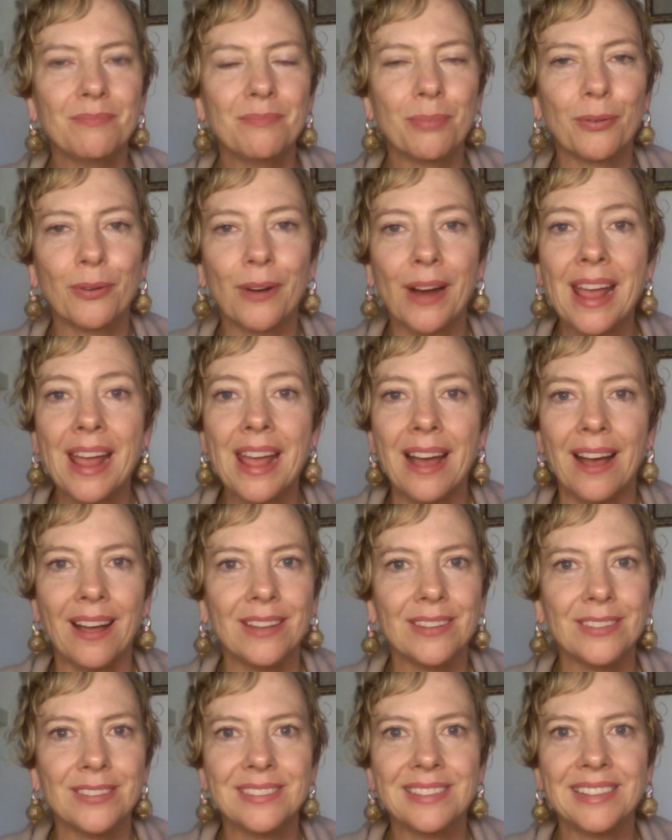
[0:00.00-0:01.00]
pray
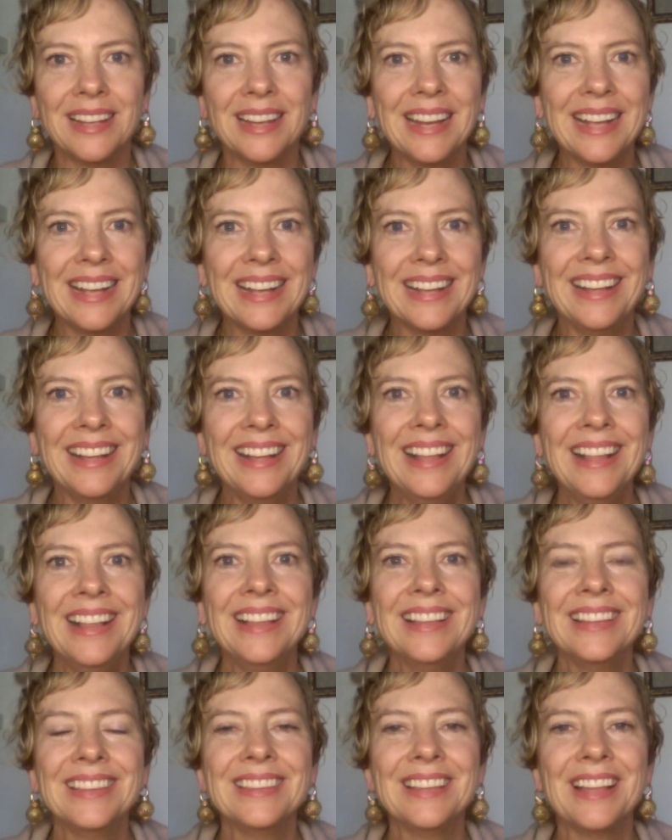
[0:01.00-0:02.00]
us, letting
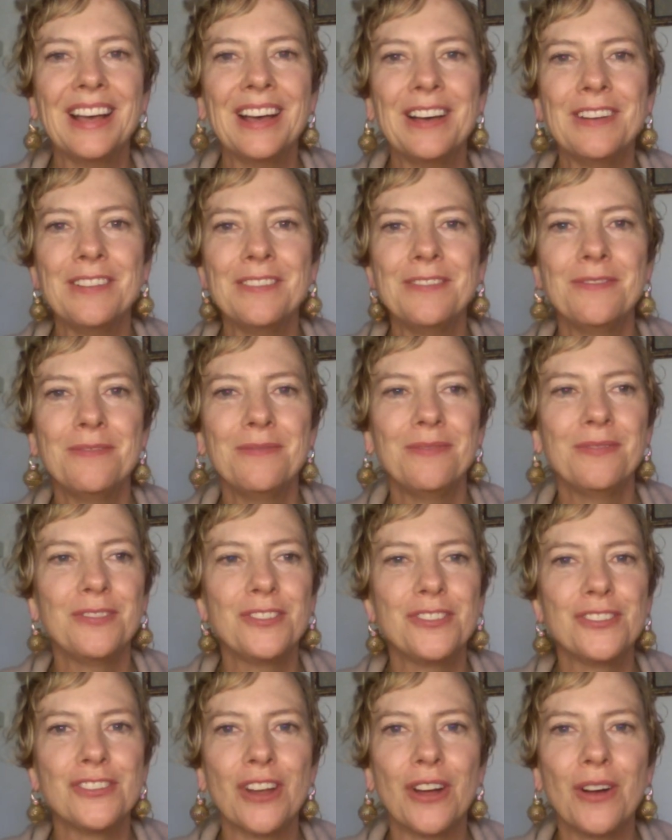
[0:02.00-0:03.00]
love
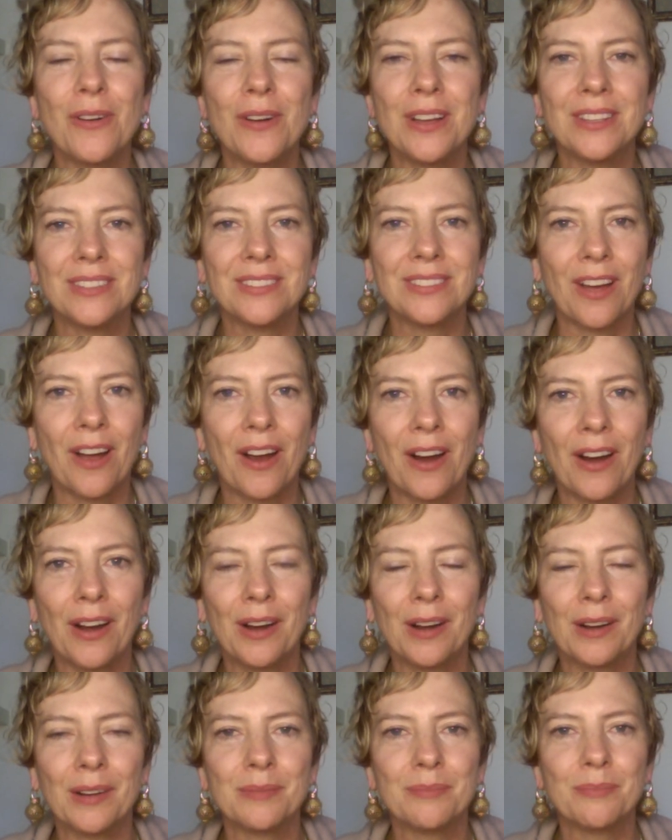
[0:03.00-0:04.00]
show us
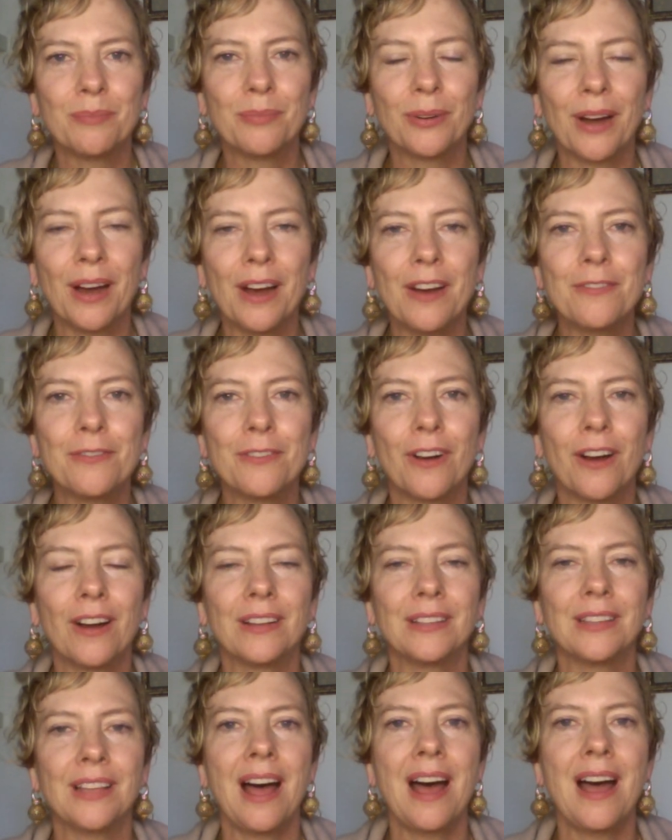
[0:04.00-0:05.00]
our prayer for
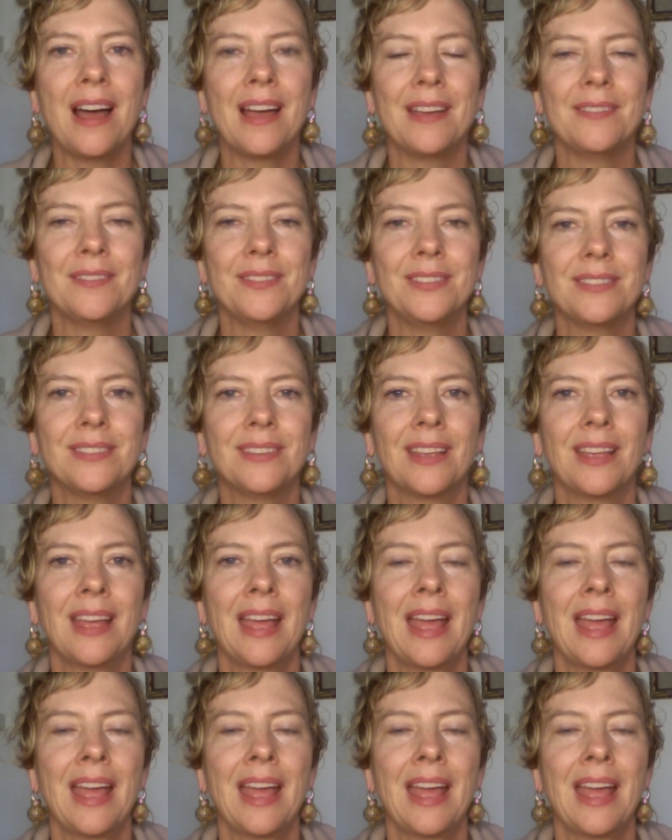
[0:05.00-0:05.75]
our lives